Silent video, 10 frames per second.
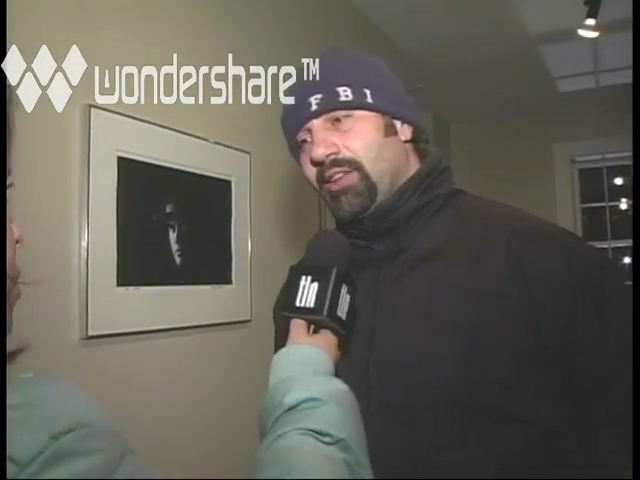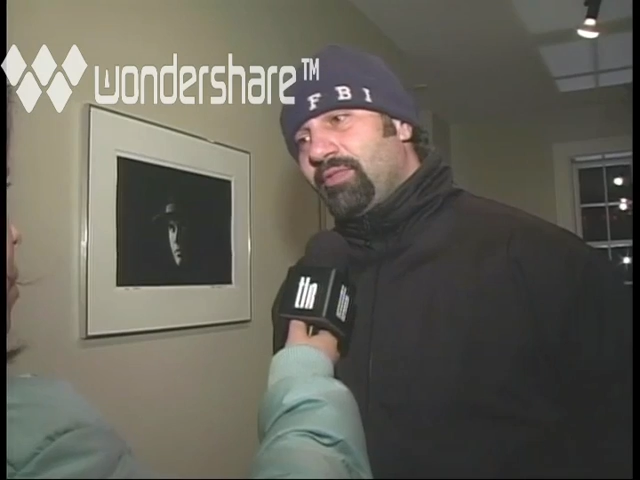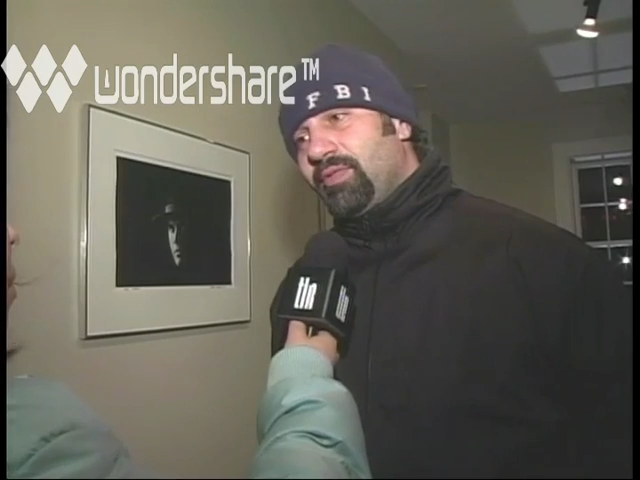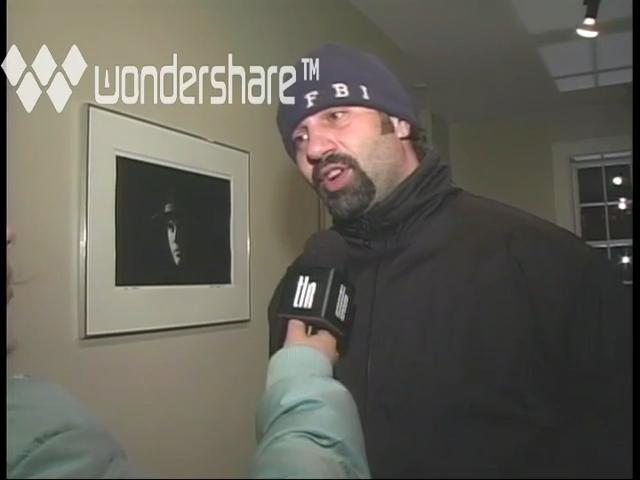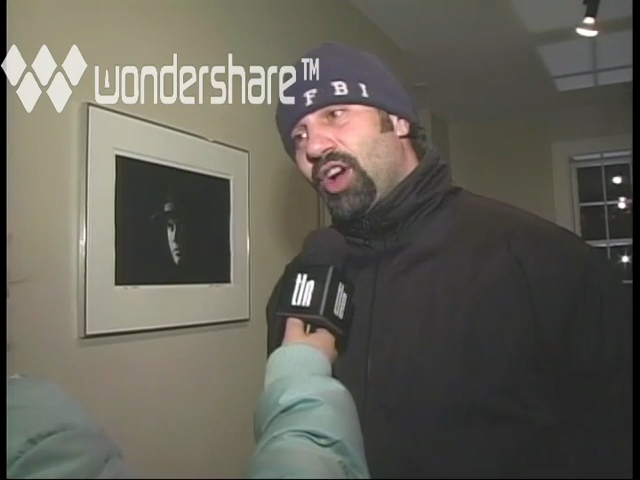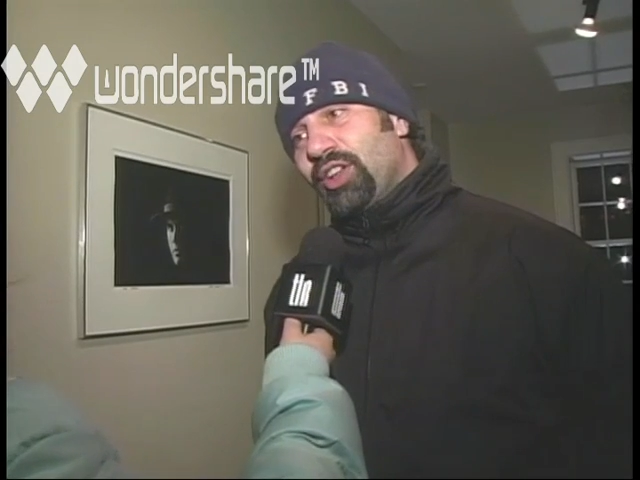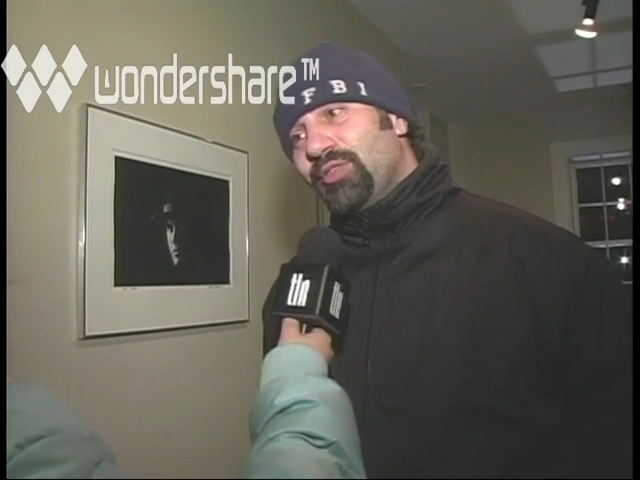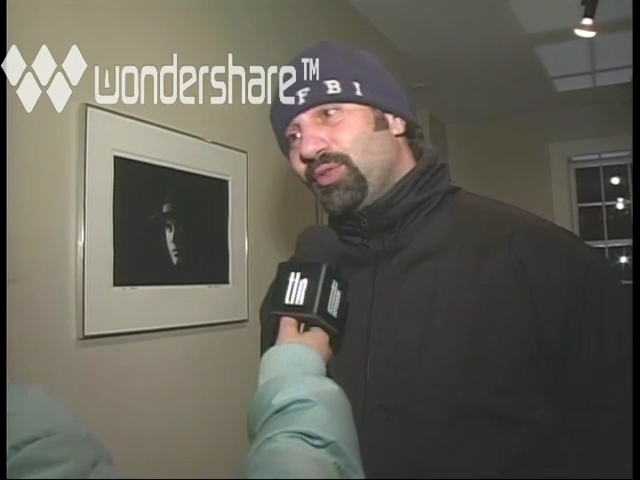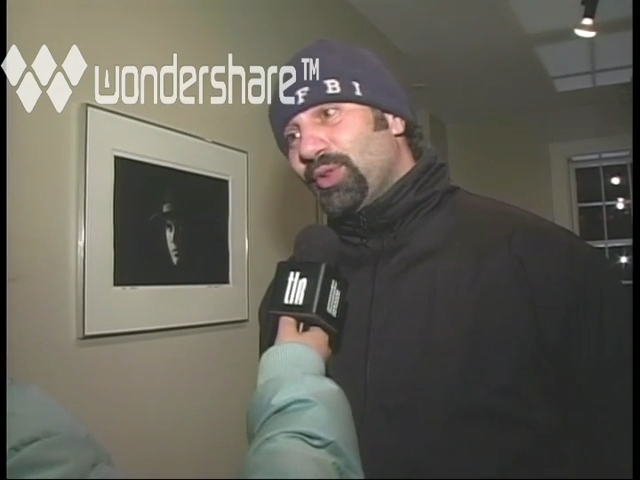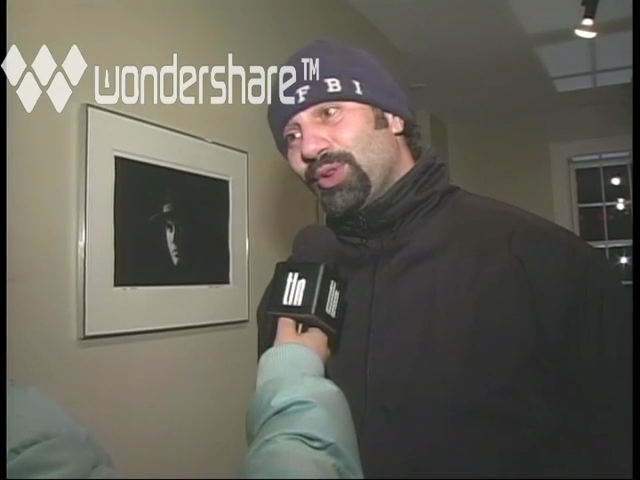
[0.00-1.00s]
I've gone
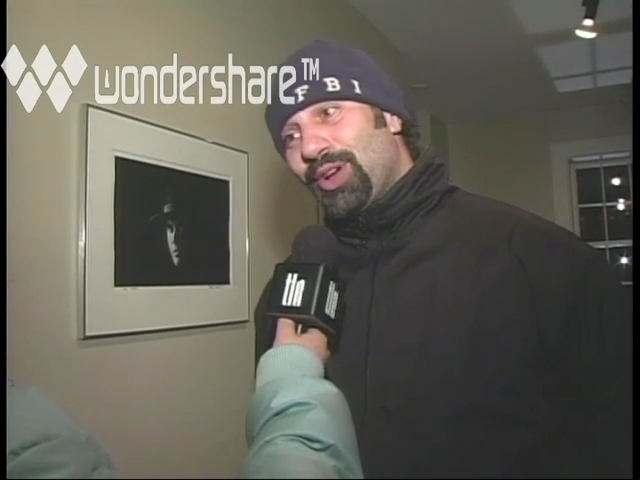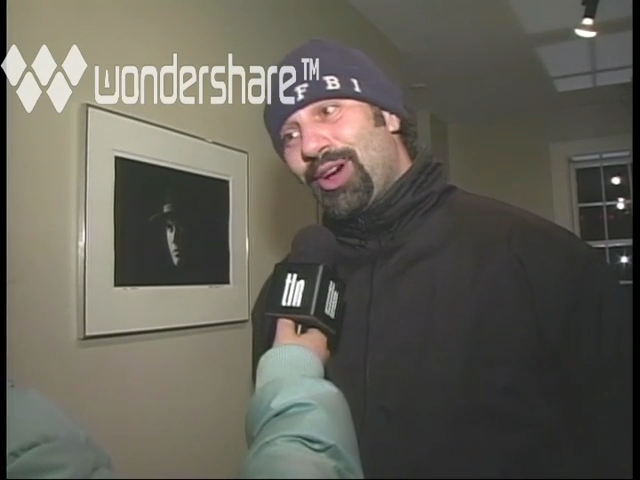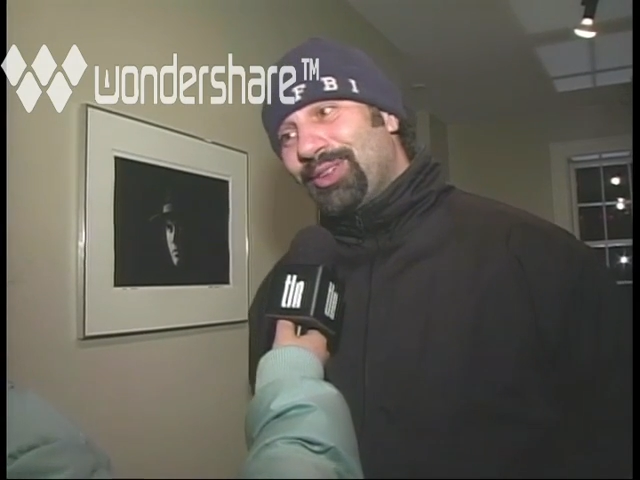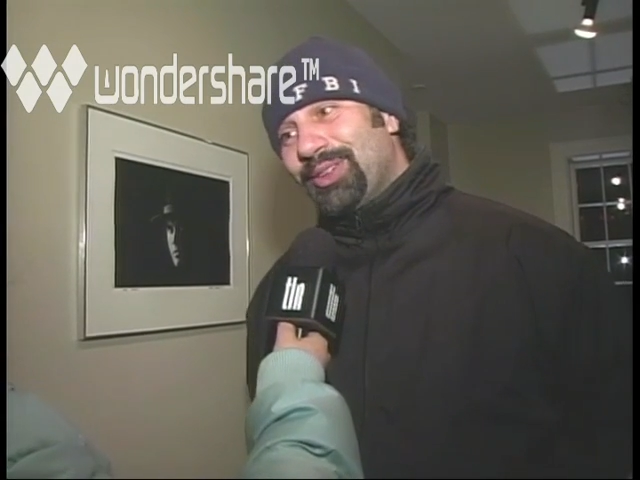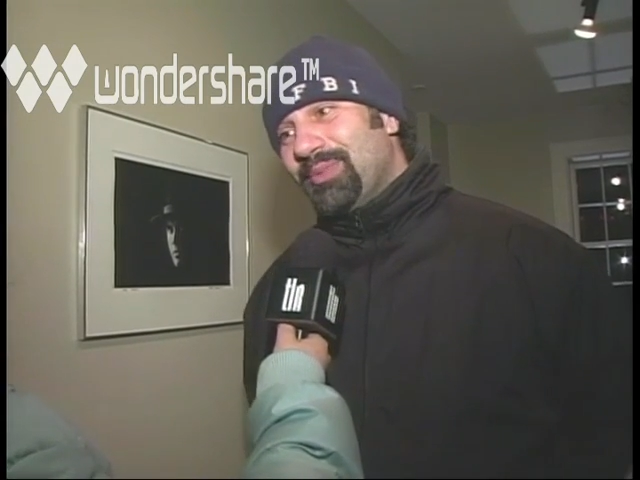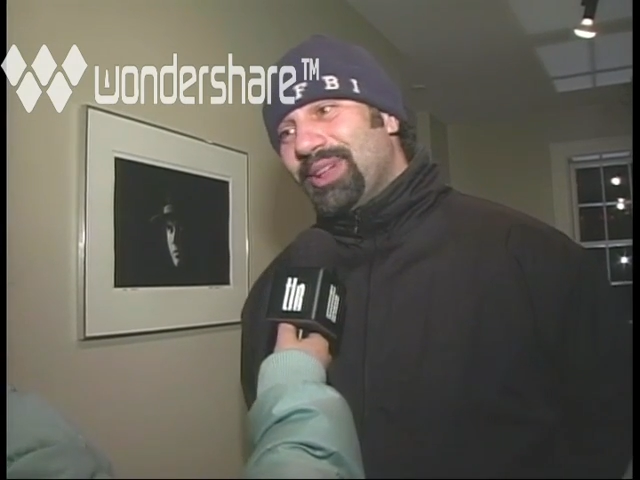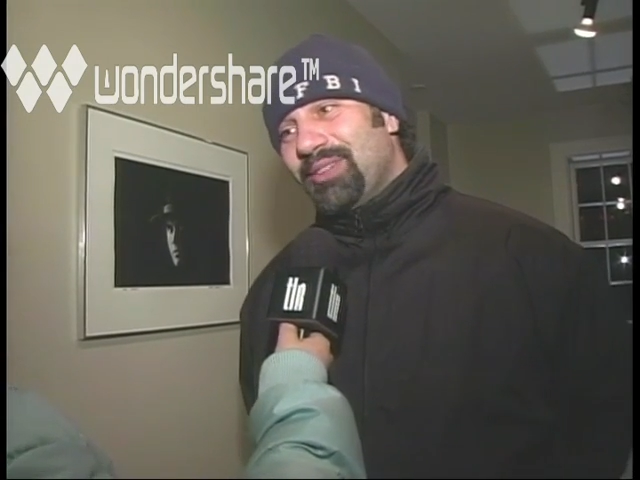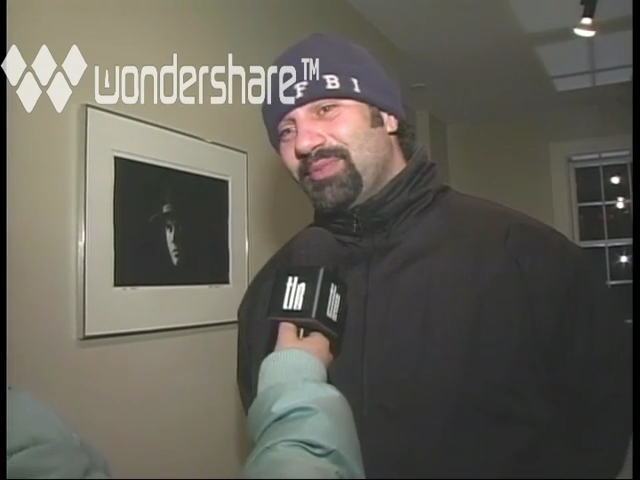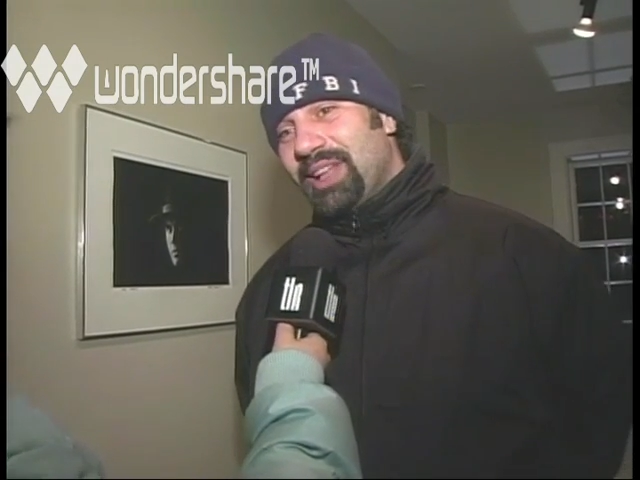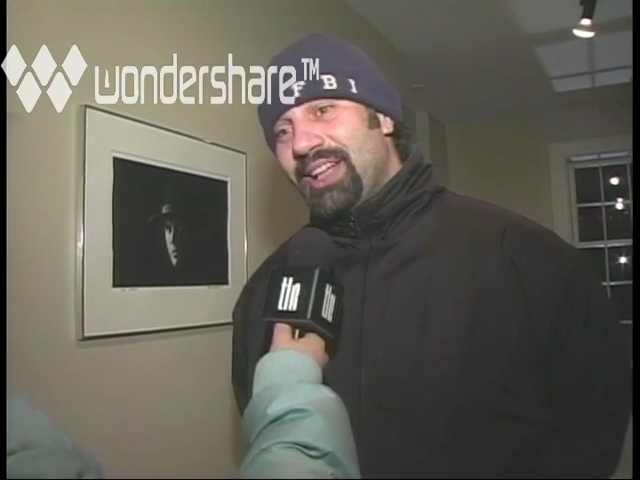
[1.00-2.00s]
in for a lot of them, and
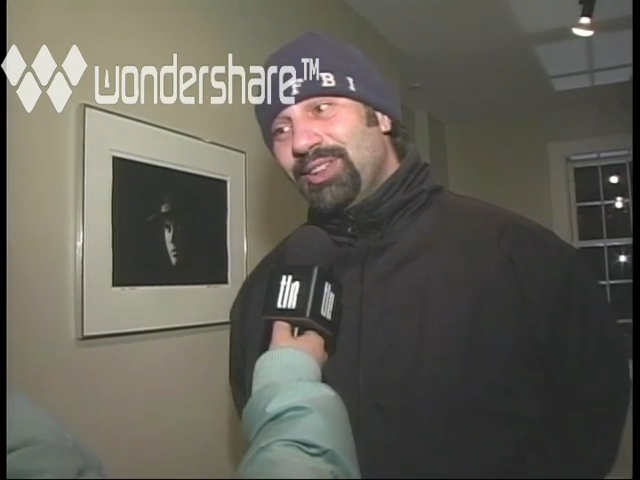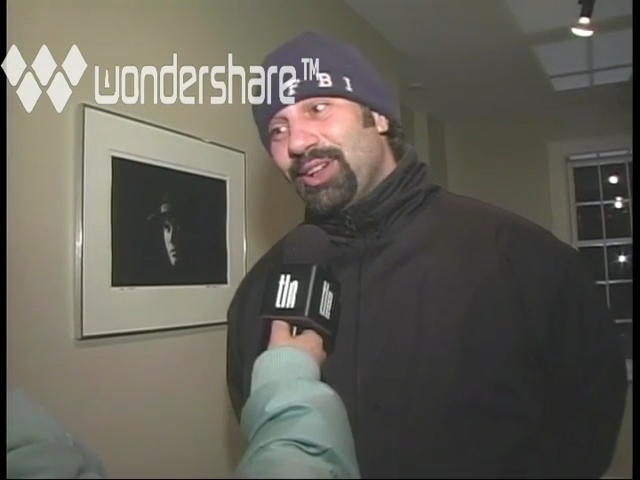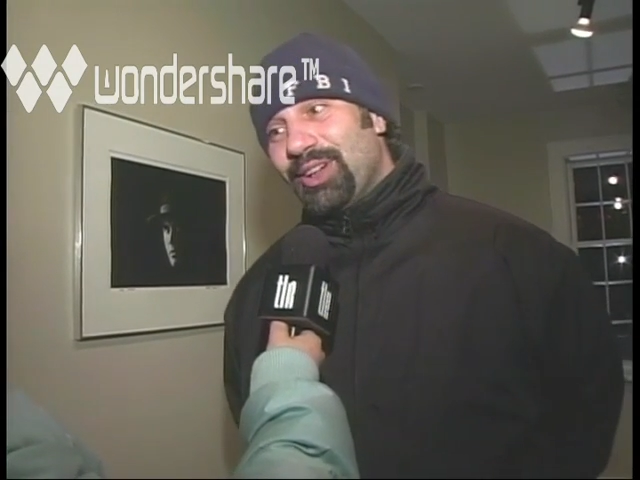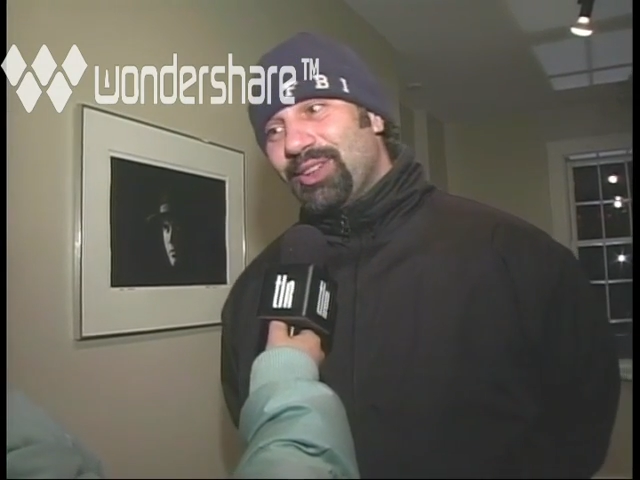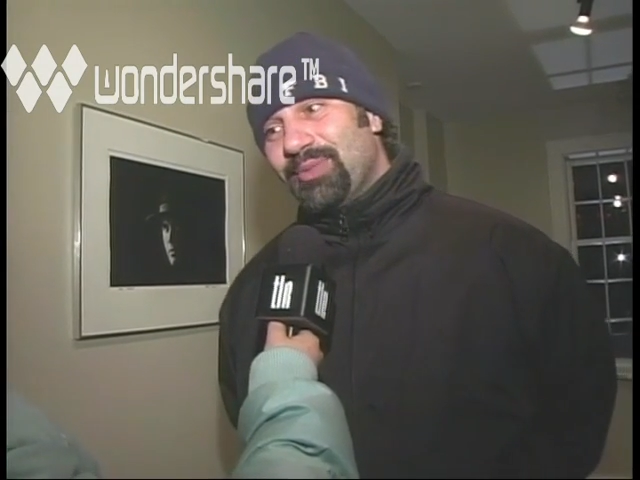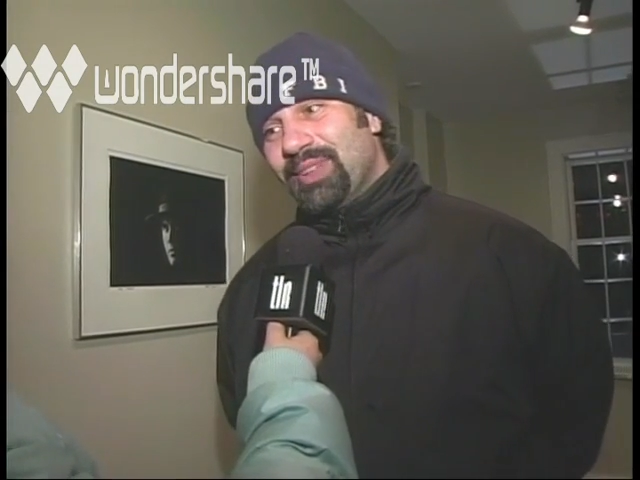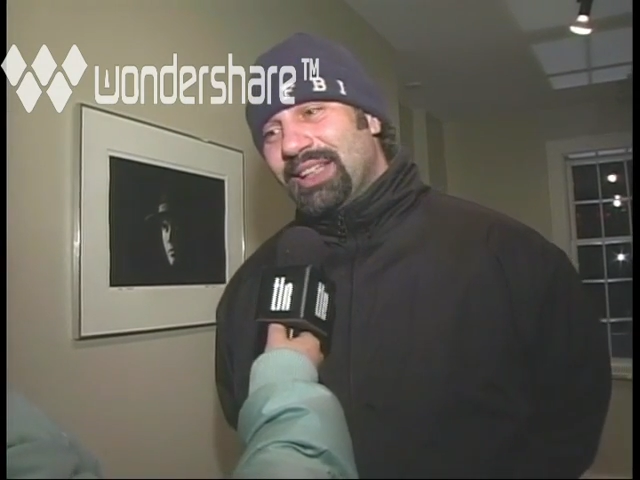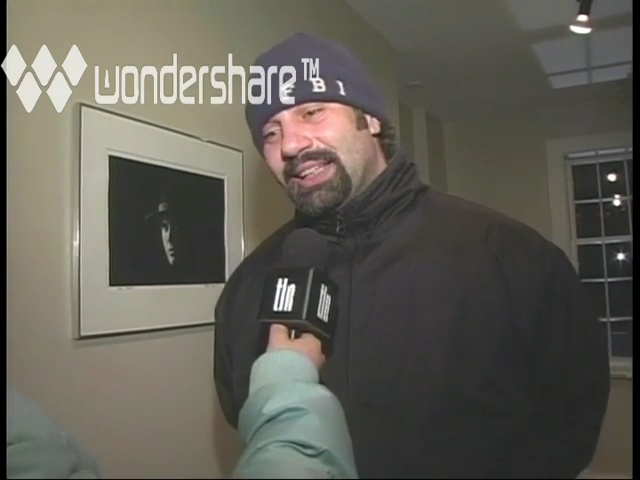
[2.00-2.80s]
I've played a lot of them.